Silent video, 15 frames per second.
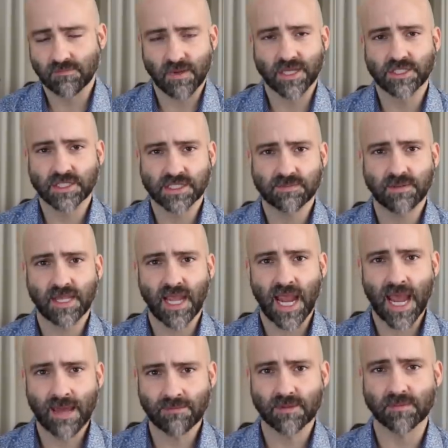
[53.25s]
might just be
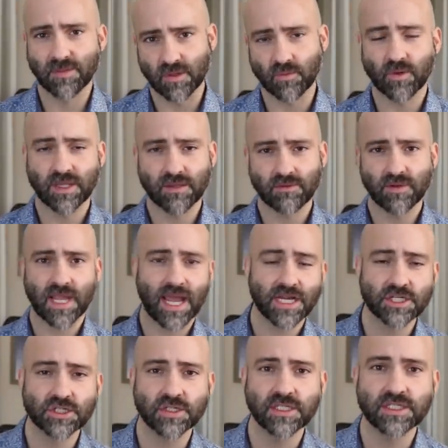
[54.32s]
habitable. We
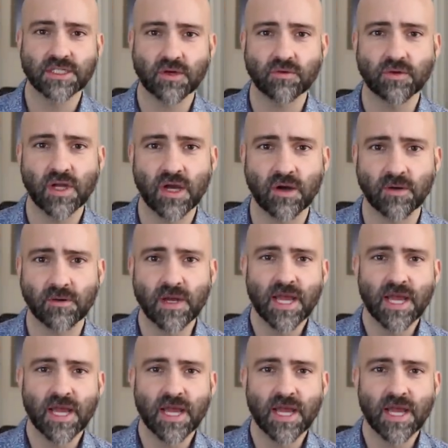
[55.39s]
actually don't know.